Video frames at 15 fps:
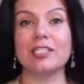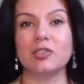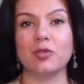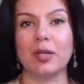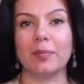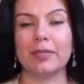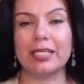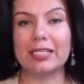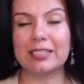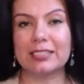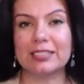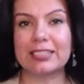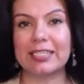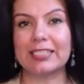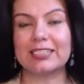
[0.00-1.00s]
builds you up. In
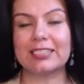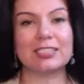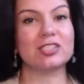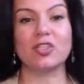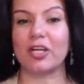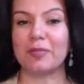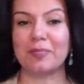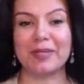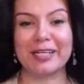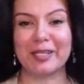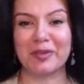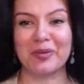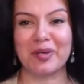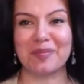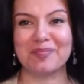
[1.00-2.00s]
this case, it's not
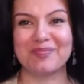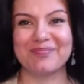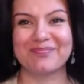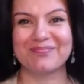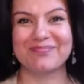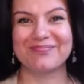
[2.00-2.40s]
building you up.